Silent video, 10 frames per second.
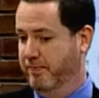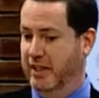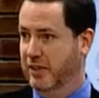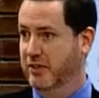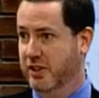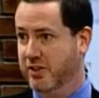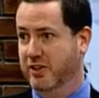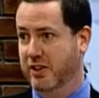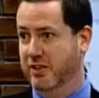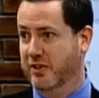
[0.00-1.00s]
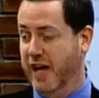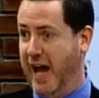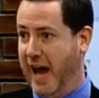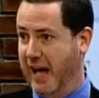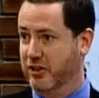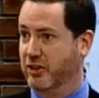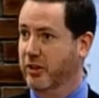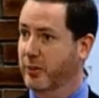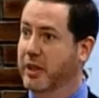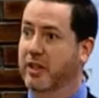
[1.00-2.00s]
existence, they
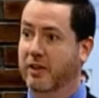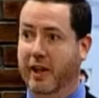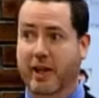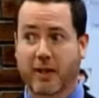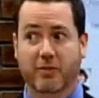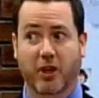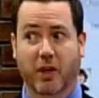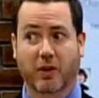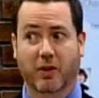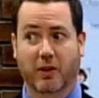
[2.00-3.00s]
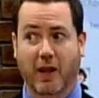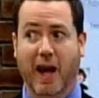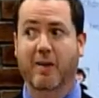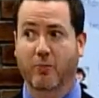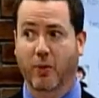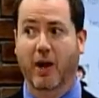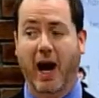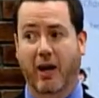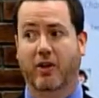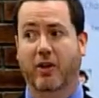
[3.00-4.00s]
actually reclaimed a lot more
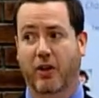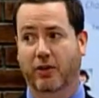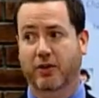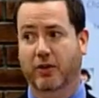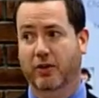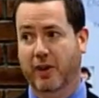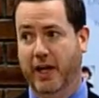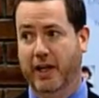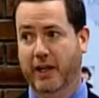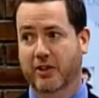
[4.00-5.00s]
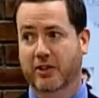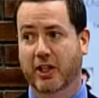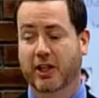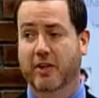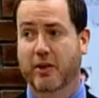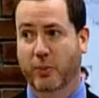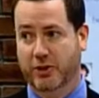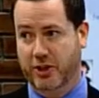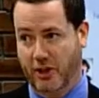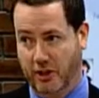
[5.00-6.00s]
agricultural land than
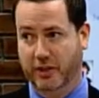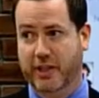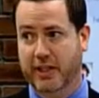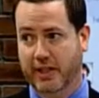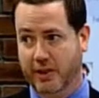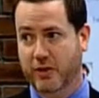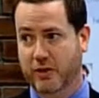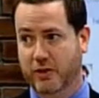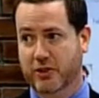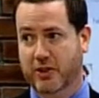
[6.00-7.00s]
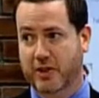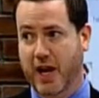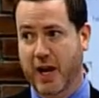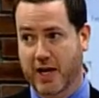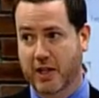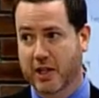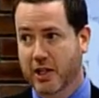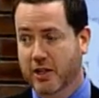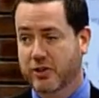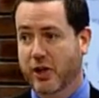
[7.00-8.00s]
what's currently in use today.
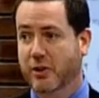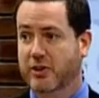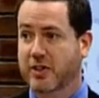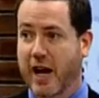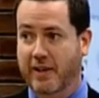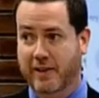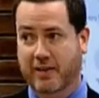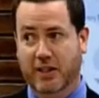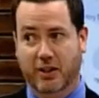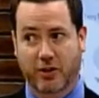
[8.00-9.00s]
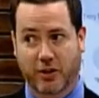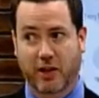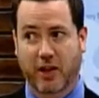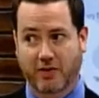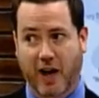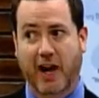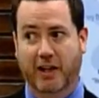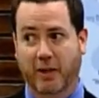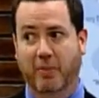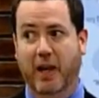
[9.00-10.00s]
So it's not that they couldn't have
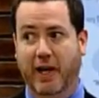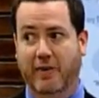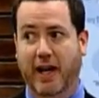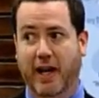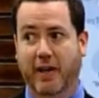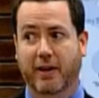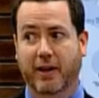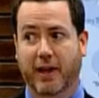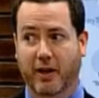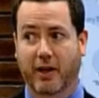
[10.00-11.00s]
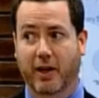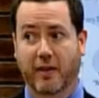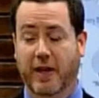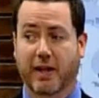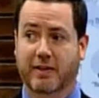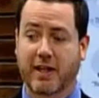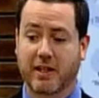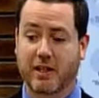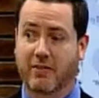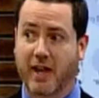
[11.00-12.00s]
occupied that area, and they, they
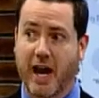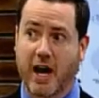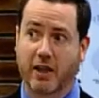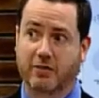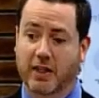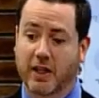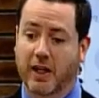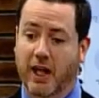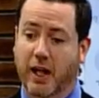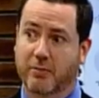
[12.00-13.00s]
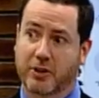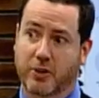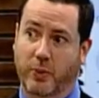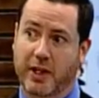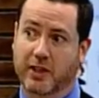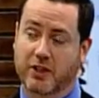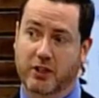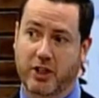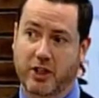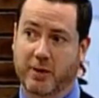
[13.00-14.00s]
even have um, between the
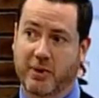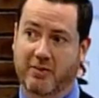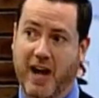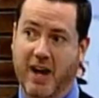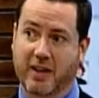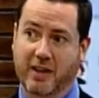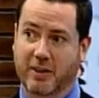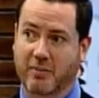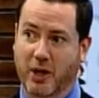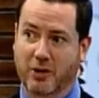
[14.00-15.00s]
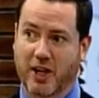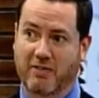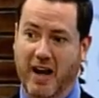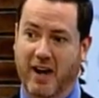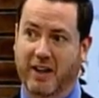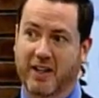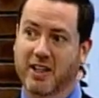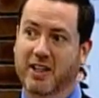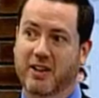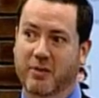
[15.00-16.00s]
Chicama Valley and the Moche Valley,
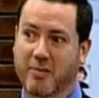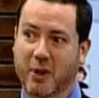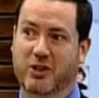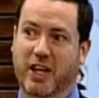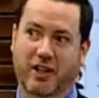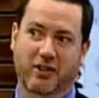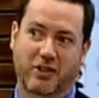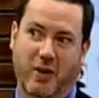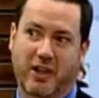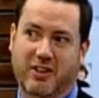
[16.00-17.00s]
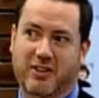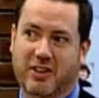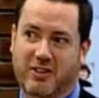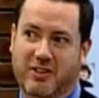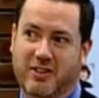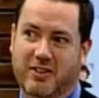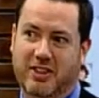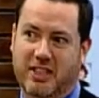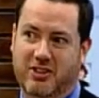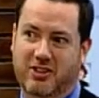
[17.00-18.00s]
the Moche constructed this,
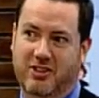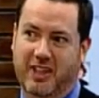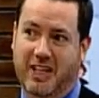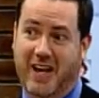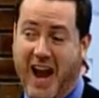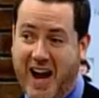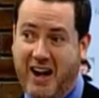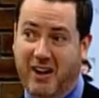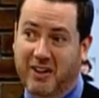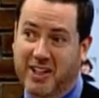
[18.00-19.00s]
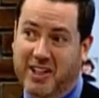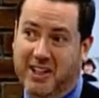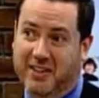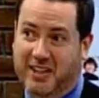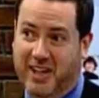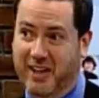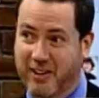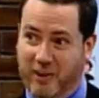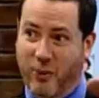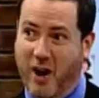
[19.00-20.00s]
this canal that
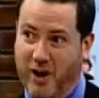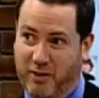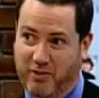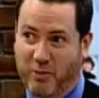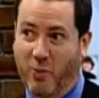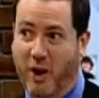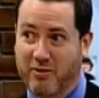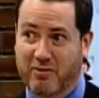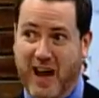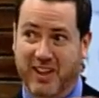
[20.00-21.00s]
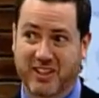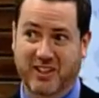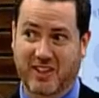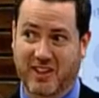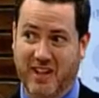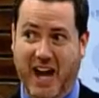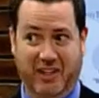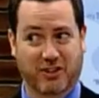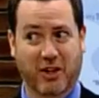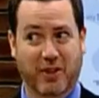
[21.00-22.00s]
carried water from one valley to the
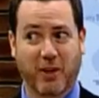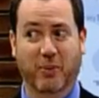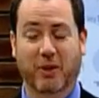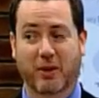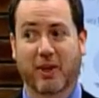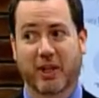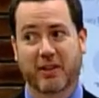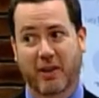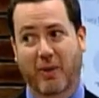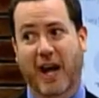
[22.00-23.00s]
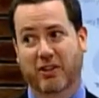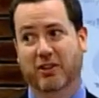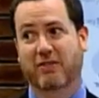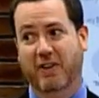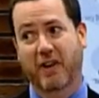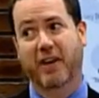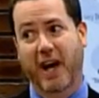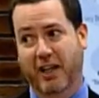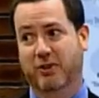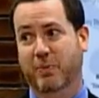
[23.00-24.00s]
next. So they were, they were actually very
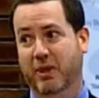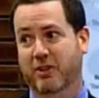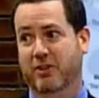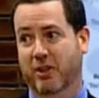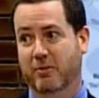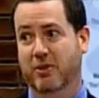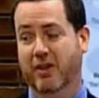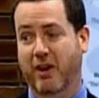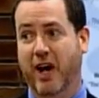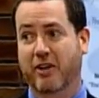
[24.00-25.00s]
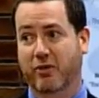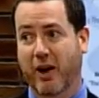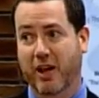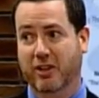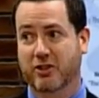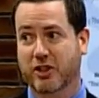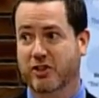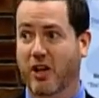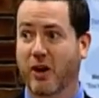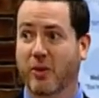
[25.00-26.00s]
expert in terms of their hydrology.
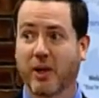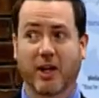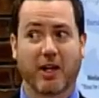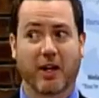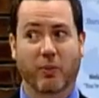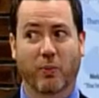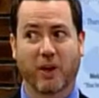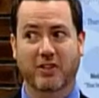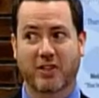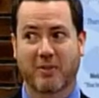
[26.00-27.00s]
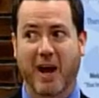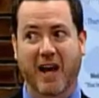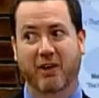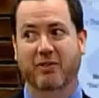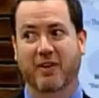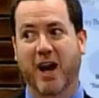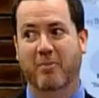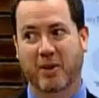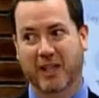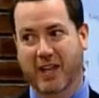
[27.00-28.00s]
So it wasn't a matter of
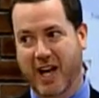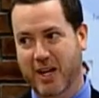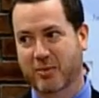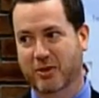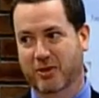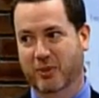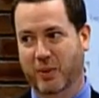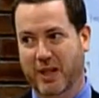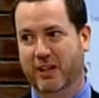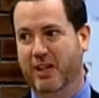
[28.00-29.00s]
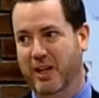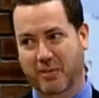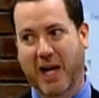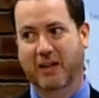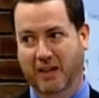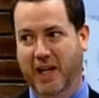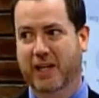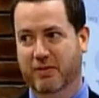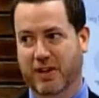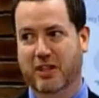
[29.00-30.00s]
not being able to reclaim that
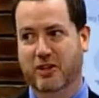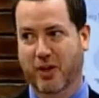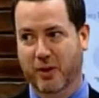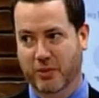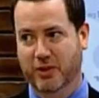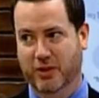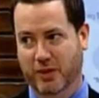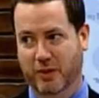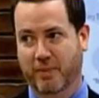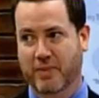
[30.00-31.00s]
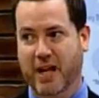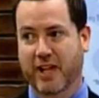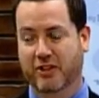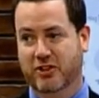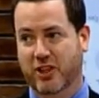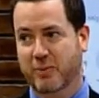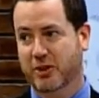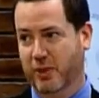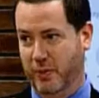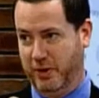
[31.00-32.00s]
land if they chose to. And
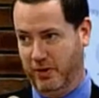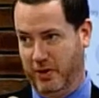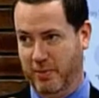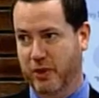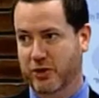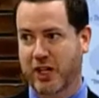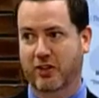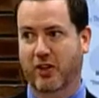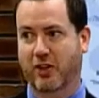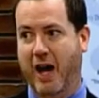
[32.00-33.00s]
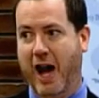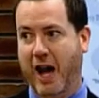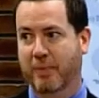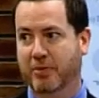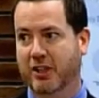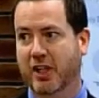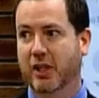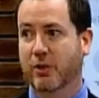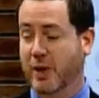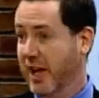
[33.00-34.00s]
subsequent to the Moche's collapse,
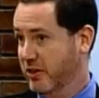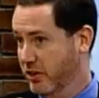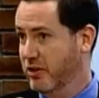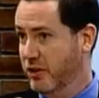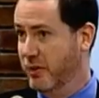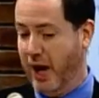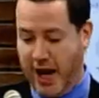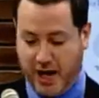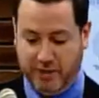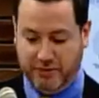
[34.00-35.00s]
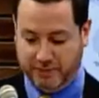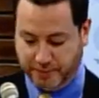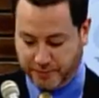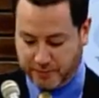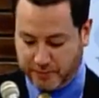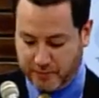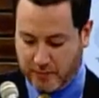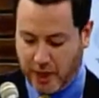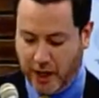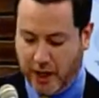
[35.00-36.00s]
we actually do have
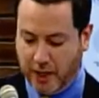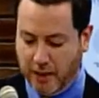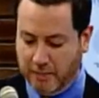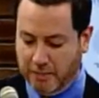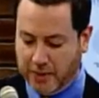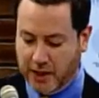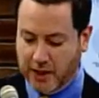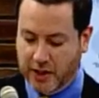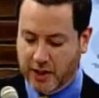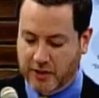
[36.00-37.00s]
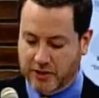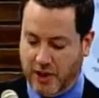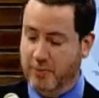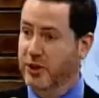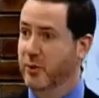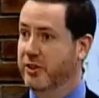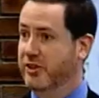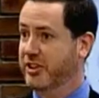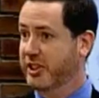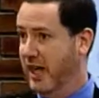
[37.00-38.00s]
um, subsequent
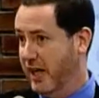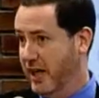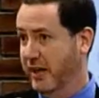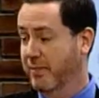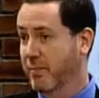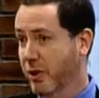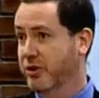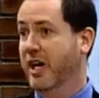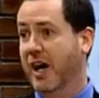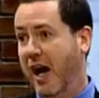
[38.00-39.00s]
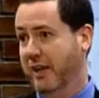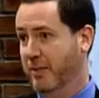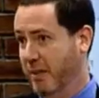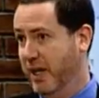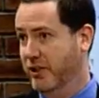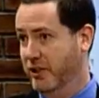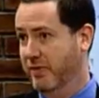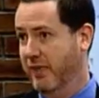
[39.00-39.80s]
Sican and Moche occupation of